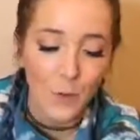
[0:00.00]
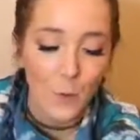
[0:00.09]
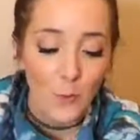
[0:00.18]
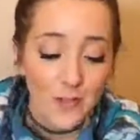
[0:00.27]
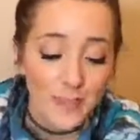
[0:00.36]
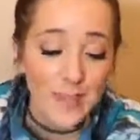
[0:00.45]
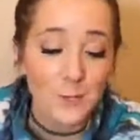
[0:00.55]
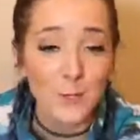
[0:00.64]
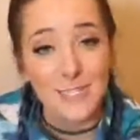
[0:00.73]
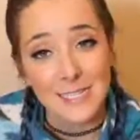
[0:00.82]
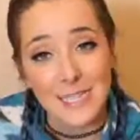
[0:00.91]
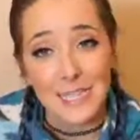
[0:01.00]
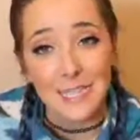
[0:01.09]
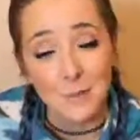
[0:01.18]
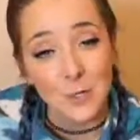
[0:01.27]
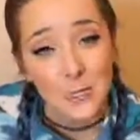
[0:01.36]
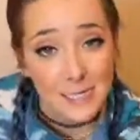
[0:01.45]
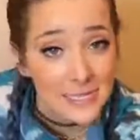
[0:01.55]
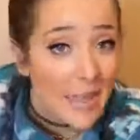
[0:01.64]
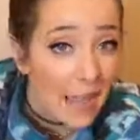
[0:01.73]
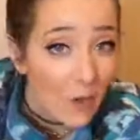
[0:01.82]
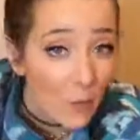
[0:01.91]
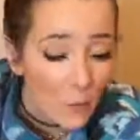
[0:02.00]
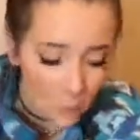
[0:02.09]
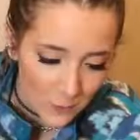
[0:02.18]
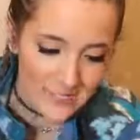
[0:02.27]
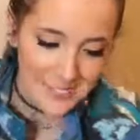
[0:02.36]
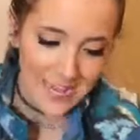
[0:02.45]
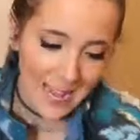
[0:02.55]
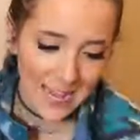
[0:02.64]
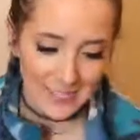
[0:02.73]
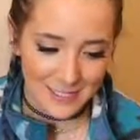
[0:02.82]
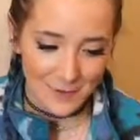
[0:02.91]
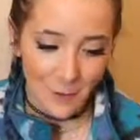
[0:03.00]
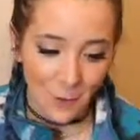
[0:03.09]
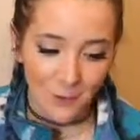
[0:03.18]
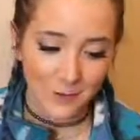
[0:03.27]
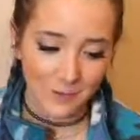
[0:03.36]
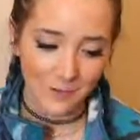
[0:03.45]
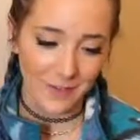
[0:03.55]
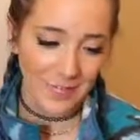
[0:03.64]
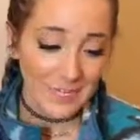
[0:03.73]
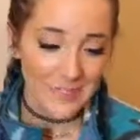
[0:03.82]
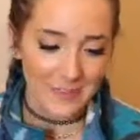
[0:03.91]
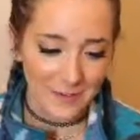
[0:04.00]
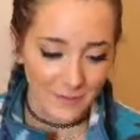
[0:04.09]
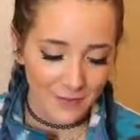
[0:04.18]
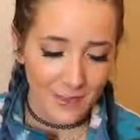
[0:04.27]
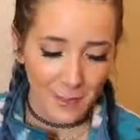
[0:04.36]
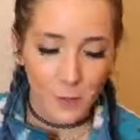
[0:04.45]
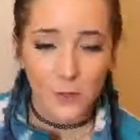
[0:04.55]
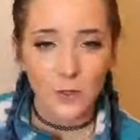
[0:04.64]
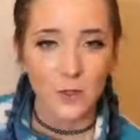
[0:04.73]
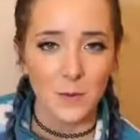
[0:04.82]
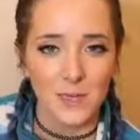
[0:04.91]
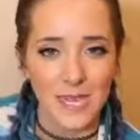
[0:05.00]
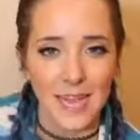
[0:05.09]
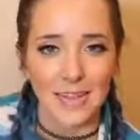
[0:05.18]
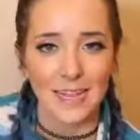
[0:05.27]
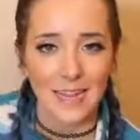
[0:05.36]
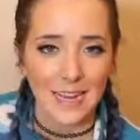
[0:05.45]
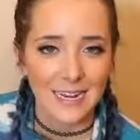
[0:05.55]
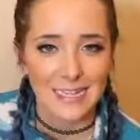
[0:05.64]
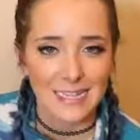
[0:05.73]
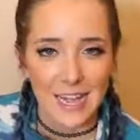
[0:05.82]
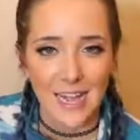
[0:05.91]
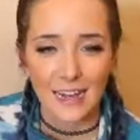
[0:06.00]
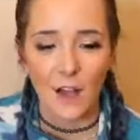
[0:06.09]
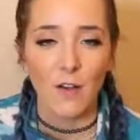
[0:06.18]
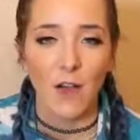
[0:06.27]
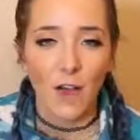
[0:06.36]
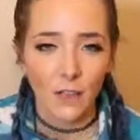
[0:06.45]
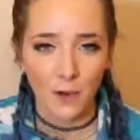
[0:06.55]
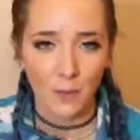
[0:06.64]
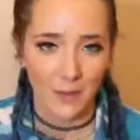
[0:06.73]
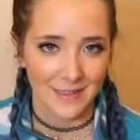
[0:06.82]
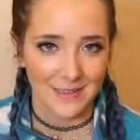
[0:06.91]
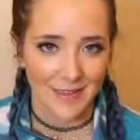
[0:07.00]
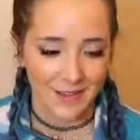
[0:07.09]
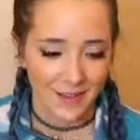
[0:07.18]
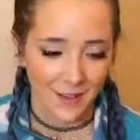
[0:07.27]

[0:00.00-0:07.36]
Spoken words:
what they just did just now was take a small little adhesive that usually you'd get like in a set of other press-on